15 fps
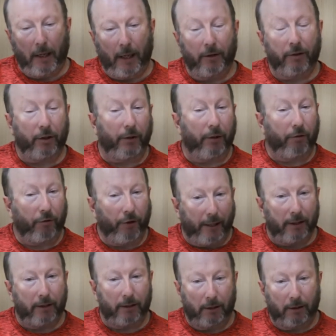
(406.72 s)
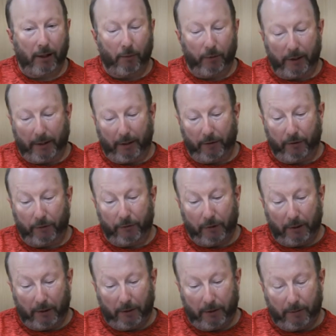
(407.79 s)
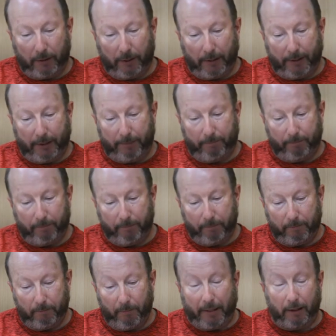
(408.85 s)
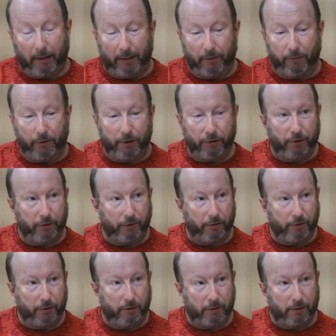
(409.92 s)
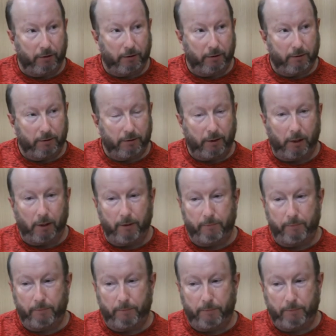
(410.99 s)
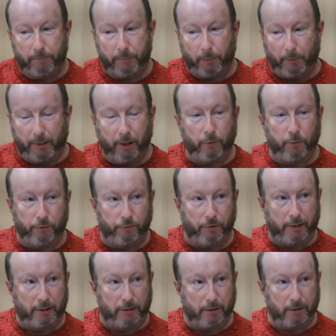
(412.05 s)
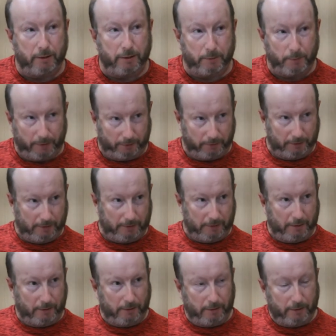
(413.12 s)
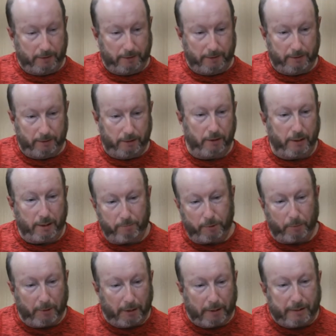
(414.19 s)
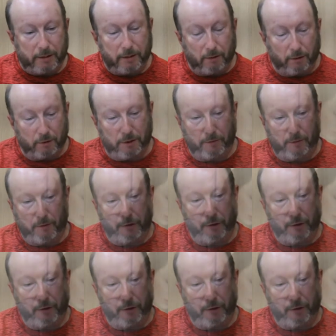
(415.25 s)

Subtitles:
and so it creates, I would say, a lot of mental health issues that probably go unrecognised as well. And that probably leads to lots of other